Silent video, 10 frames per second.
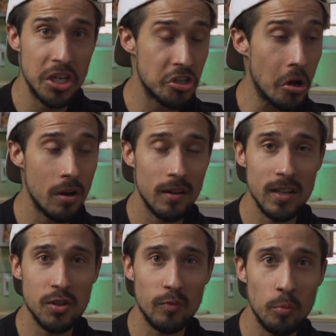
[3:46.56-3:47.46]
Dijon
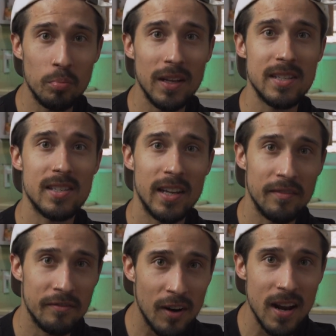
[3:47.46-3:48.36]
is a real place
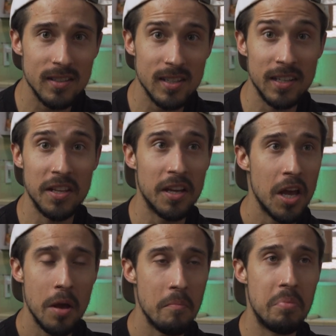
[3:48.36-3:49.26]
in France, in the
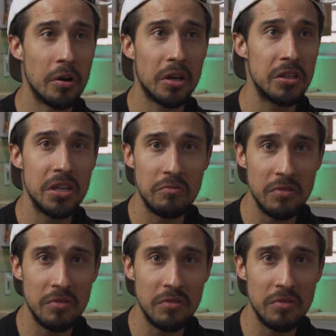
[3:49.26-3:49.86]
Burgundy